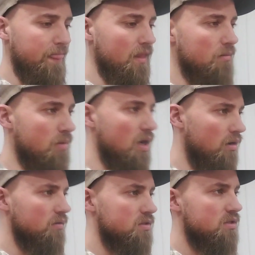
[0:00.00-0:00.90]

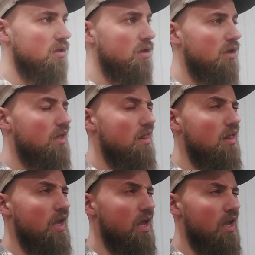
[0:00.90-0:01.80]
barrows,
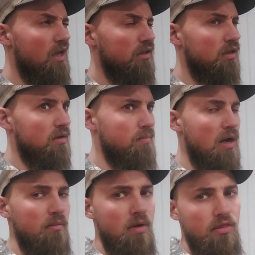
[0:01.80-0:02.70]
and they're about
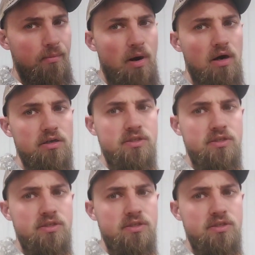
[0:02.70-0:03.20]
a month apart.